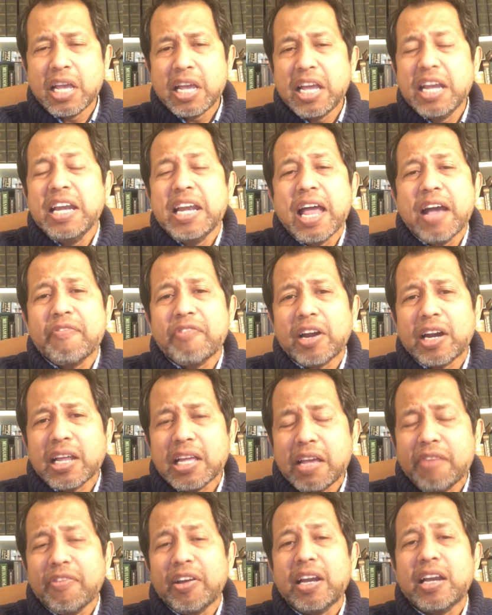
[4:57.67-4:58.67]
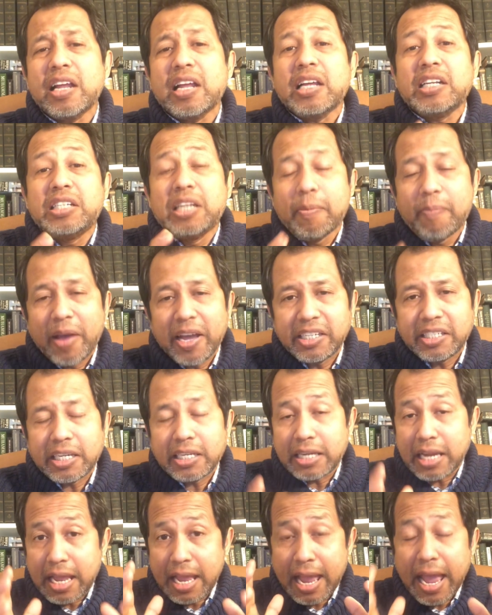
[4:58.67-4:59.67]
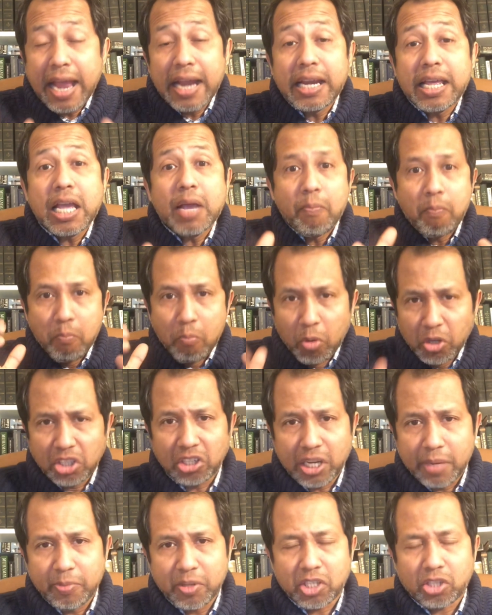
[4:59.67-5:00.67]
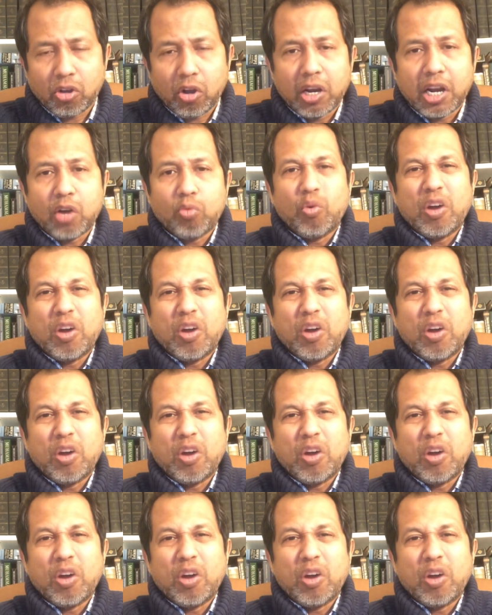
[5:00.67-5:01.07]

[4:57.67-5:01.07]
He never even debated any Muslim scholar,